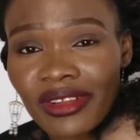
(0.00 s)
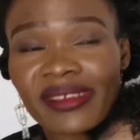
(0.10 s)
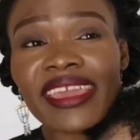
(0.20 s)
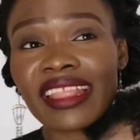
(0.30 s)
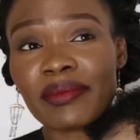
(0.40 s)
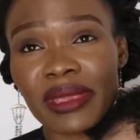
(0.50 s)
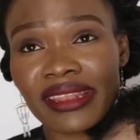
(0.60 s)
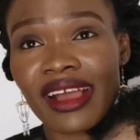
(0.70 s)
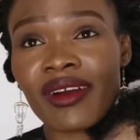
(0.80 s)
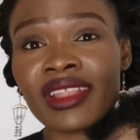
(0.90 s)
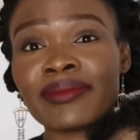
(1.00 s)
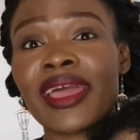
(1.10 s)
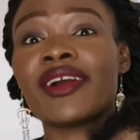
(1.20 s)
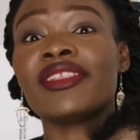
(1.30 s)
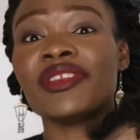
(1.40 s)
Look at me now on
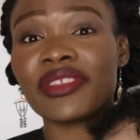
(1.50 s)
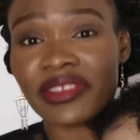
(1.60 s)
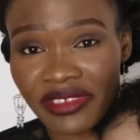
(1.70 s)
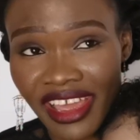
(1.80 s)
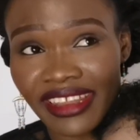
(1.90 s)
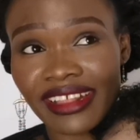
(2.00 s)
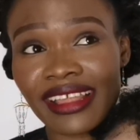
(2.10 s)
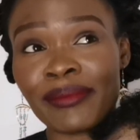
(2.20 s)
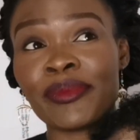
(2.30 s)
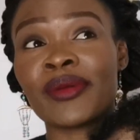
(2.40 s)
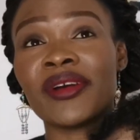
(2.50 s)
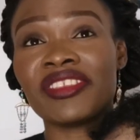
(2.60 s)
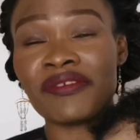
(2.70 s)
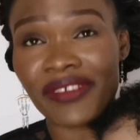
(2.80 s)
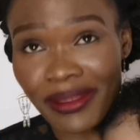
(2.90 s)
my own YouTube channel. I'm
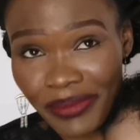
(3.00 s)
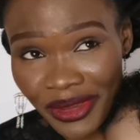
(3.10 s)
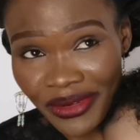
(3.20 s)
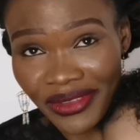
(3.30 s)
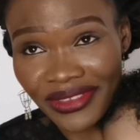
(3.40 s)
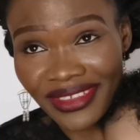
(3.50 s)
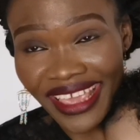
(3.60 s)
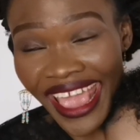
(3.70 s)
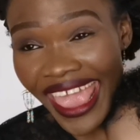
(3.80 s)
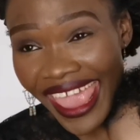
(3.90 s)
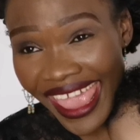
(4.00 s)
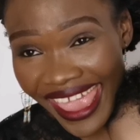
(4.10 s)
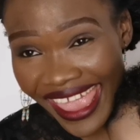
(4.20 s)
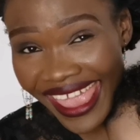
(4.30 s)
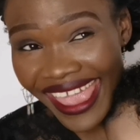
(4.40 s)
promoting Filipinos.
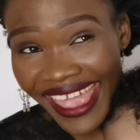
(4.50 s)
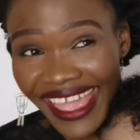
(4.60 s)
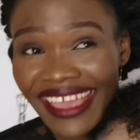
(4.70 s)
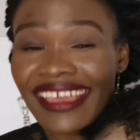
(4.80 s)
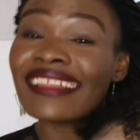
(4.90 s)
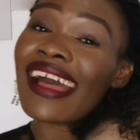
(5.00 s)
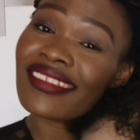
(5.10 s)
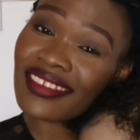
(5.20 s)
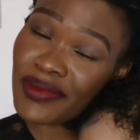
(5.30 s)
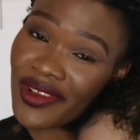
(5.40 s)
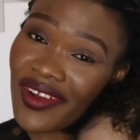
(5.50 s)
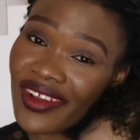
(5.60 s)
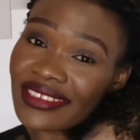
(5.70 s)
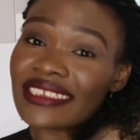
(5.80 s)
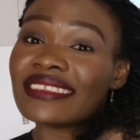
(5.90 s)
That is
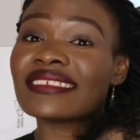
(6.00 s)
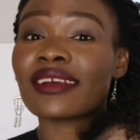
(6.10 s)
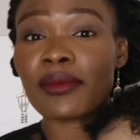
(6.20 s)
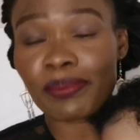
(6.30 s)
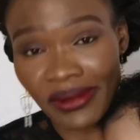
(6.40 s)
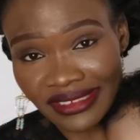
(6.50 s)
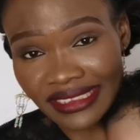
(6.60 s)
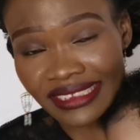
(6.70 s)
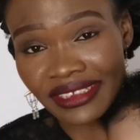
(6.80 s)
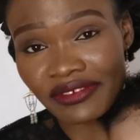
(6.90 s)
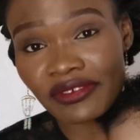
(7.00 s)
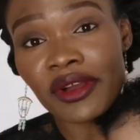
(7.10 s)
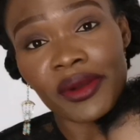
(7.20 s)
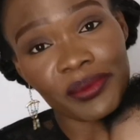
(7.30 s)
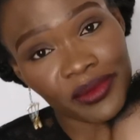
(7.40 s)
because it is a positive
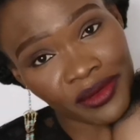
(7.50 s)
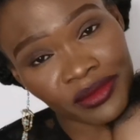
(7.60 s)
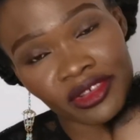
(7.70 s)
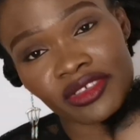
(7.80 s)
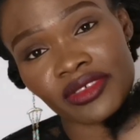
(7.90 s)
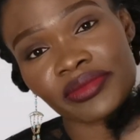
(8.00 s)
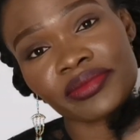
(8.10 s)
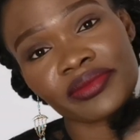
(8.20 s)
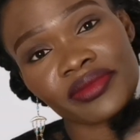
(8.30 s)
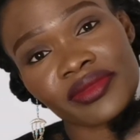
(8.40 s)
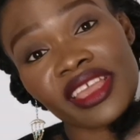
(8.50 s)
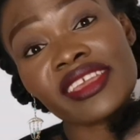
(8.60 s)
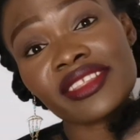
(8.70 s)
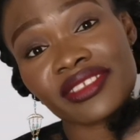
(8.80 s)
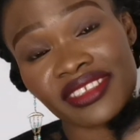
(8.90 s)
promotion.
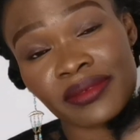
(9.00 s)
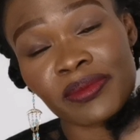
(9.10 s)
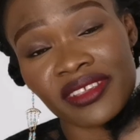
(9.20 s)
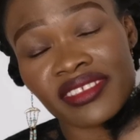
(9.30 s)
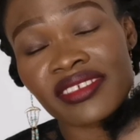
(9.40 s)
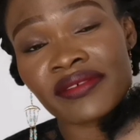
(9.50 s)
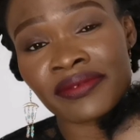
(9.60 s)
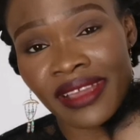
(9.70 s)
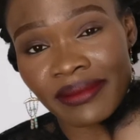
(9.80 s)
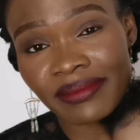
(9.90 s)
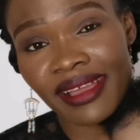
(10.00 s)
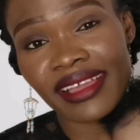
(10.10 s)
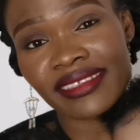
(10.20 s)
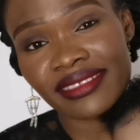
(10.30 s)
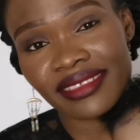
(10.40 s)
It is a positive vibe,
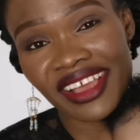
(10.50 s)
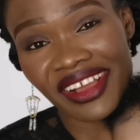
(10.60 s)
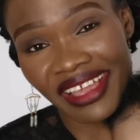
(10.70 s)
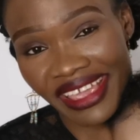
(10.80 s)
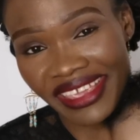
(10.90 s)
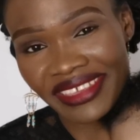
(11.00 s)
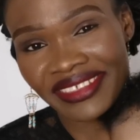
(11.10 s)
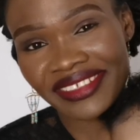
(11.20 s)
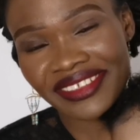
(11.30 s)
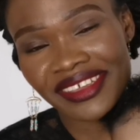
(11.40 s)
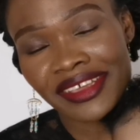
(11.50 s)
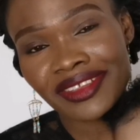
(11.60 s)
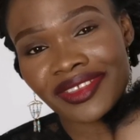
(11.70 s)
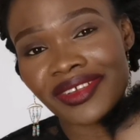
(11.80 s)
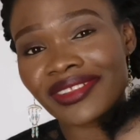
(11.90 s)
guys. Okay?
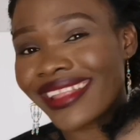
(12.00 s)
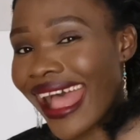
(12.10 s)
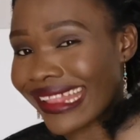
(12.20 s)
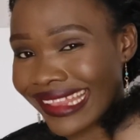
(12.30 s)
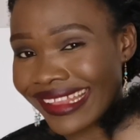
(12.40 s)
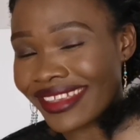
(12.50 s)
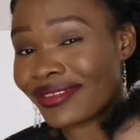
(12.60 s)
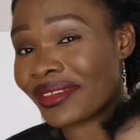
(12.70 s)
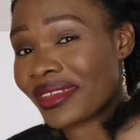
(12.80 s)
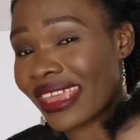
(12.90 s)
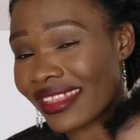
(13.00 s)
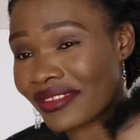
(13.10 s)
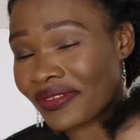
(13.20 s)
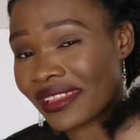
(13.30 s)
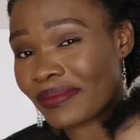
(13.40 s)
So at least when you get
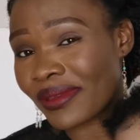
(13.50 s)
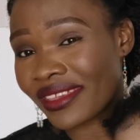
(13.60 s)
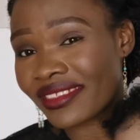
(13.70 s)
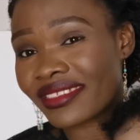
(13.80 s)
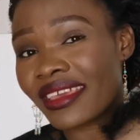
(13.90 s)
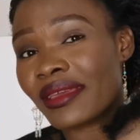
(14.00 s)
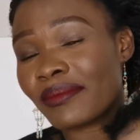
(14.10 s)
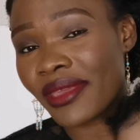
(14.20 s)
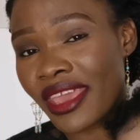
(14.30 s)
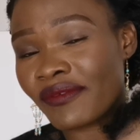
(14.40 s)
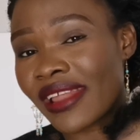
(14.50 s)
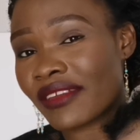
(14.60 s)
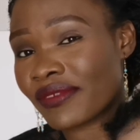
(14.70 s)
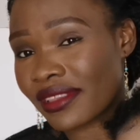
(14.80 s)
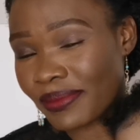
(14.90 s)
to Philippines, behave
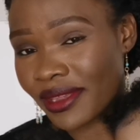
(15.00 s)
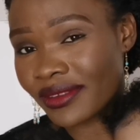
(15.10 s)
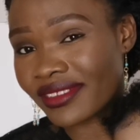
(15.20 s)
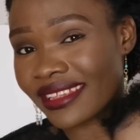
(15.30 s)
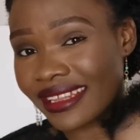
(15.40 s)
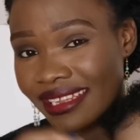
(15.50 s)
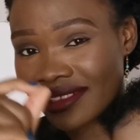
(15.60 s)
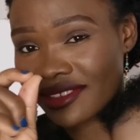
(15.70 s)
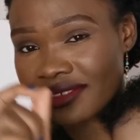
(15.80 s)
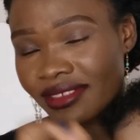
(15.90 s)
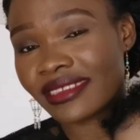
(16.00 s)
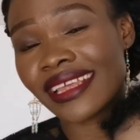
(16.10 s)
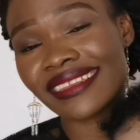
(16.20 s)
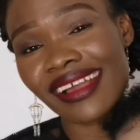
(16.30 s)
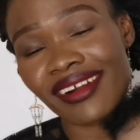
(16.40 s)
like Filipinos a little.
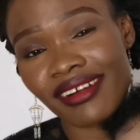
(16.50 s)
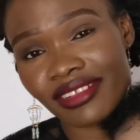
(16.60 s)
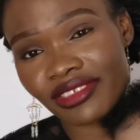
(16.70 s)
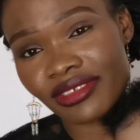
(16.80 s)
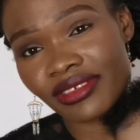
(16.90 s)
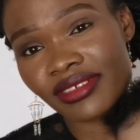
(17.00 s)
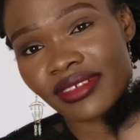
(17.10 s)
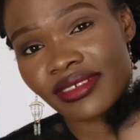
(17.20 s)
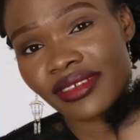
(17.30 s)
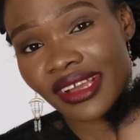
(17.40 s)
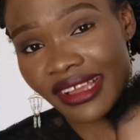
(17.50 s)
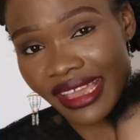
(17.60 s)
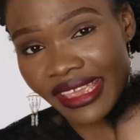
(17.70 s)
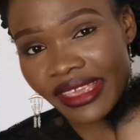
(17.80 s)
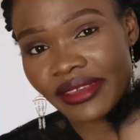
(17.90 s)
Learn their culture.
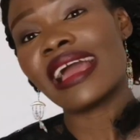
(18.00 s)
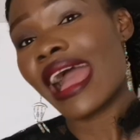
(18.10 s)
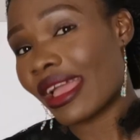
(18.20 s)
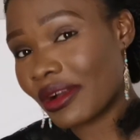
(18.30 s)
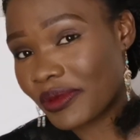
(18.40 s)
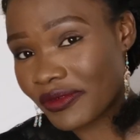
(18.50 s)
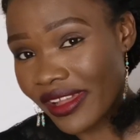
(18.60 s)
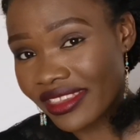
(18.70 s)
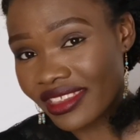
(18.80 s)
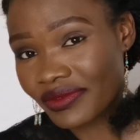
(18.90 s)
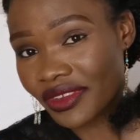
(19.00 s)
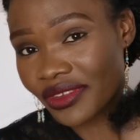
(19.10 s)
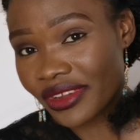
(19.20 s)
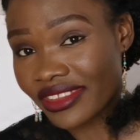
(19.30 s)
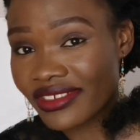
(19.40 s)
Okay? I hope you find this
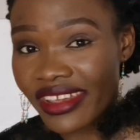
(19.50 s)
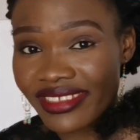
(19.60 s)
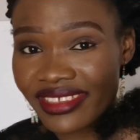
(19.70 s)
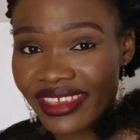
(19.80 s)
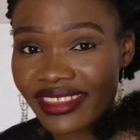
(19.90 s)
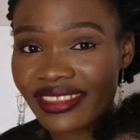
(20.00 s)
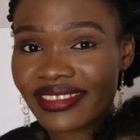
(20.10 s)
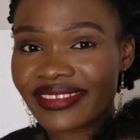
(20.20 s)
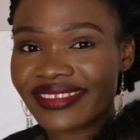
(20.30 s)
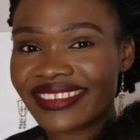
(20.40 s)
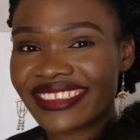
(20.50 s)
video interesting.